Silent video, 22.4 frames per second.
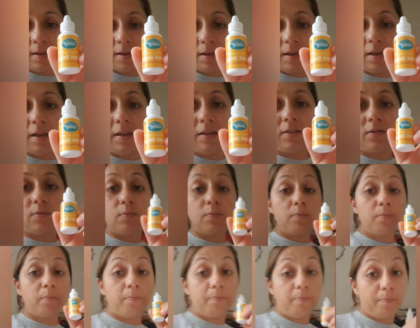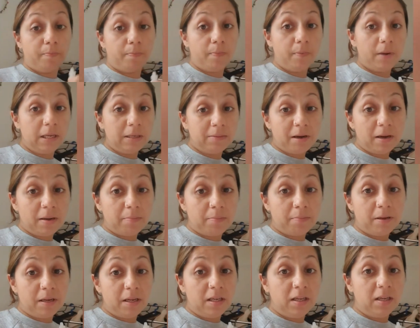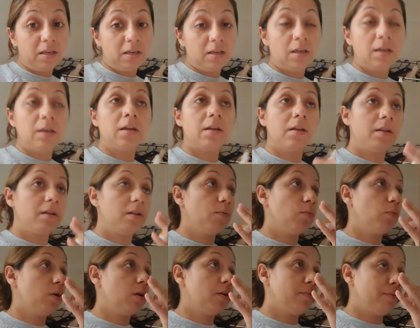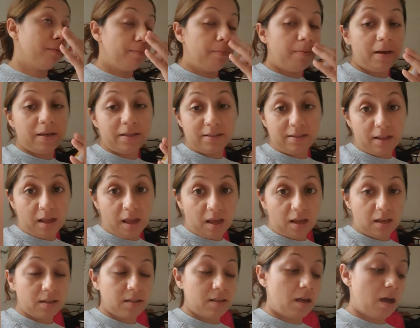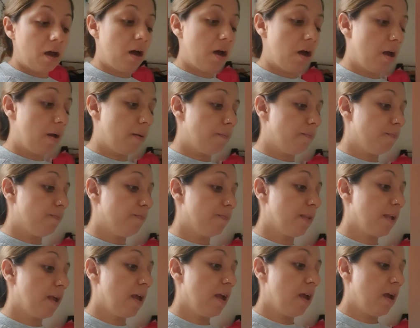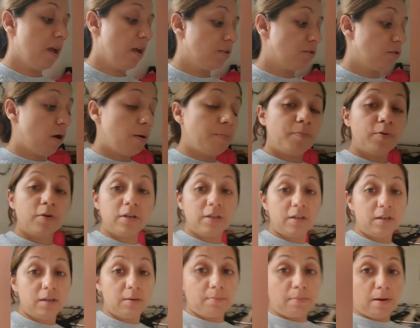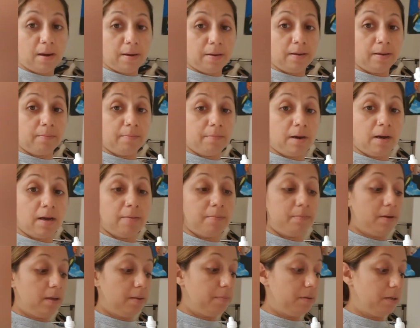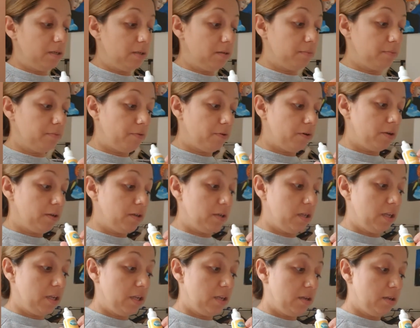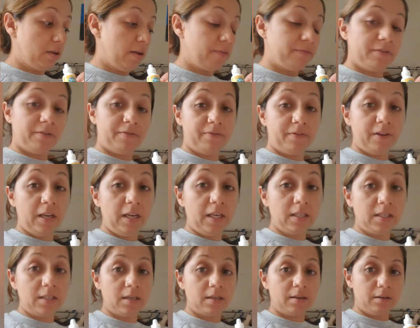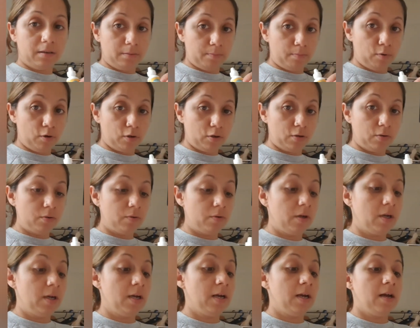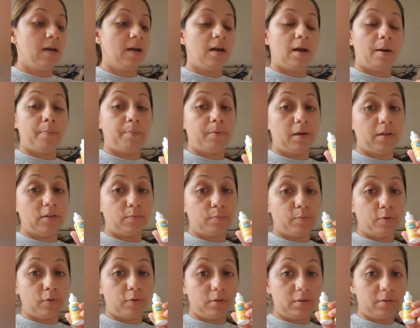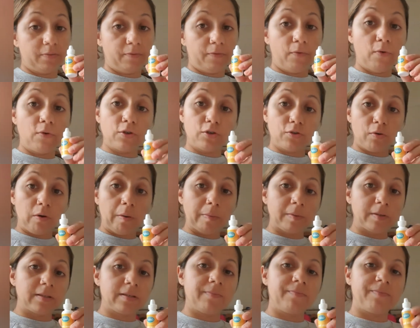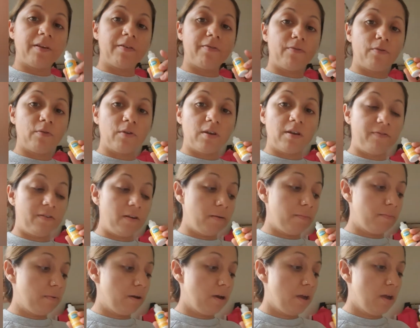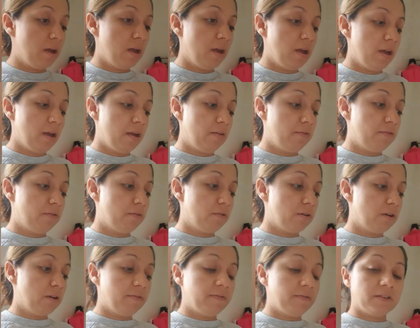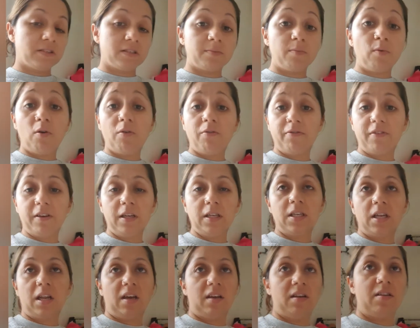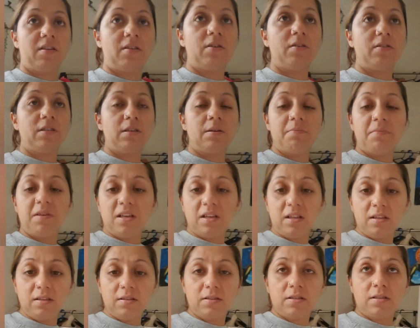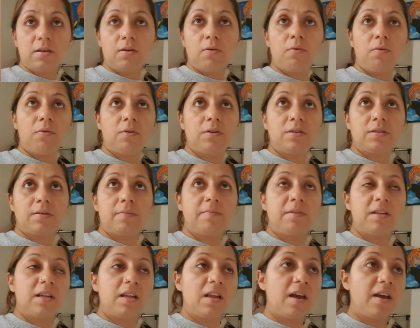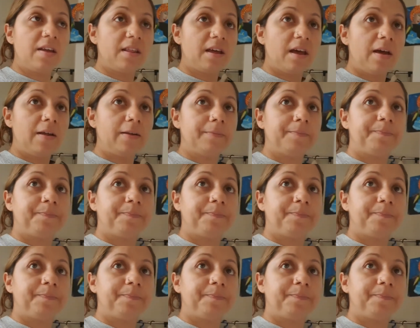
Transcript: is, in my opinion, one of the best things. So I put it in my baby for in every feed in a bottle. I'd put 4 drops. If you give a small feed like 30 mils or something like that,